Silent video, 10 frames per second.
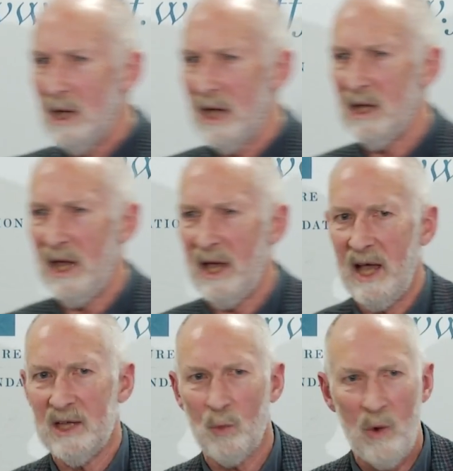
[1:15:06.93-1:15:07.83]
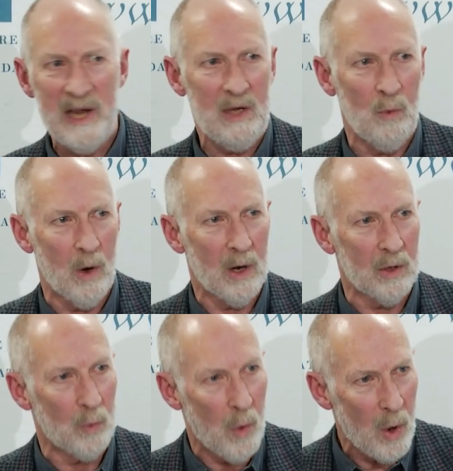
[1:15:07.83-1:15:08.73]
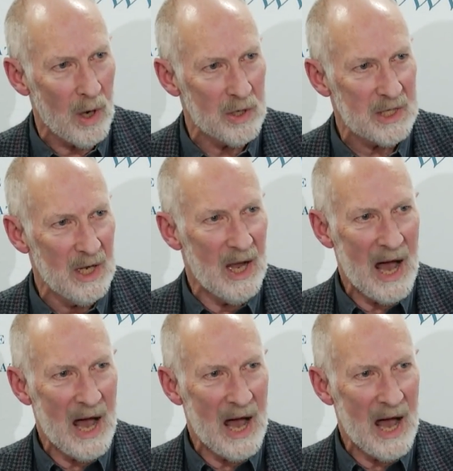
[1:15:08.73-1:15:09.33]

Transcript: as winning world wars,